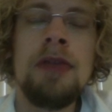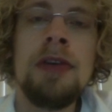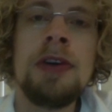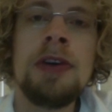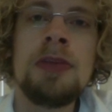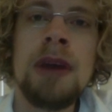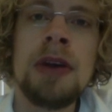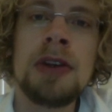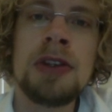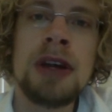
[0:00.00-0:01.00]
if you're just by
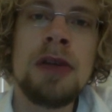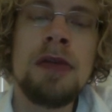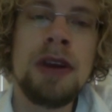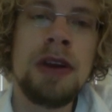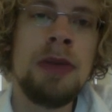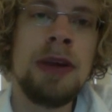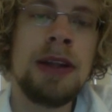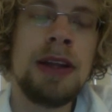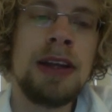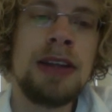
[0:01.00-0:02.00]
yourself and you
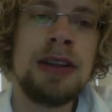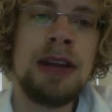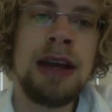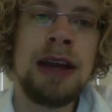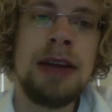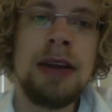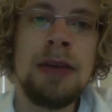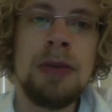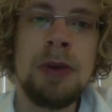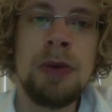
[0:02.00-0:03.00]
make less than that,
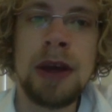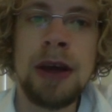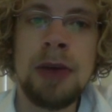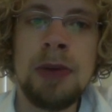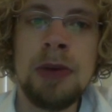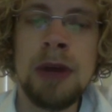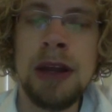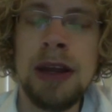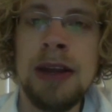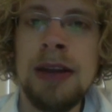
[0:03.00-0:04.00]
then we want to help you
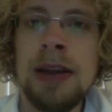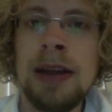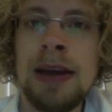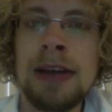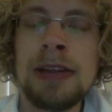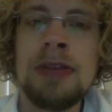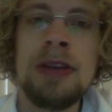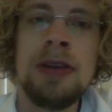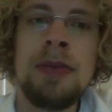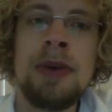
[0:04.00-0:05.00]
with an indie
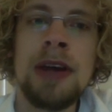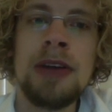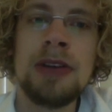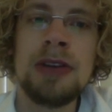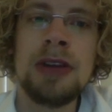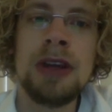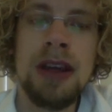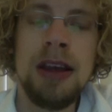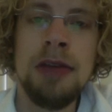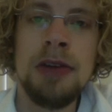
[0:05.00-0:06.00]
license, and the price is
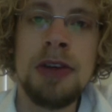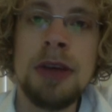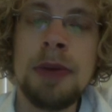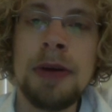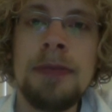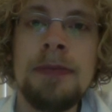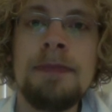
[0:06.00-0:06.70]
even cheaper.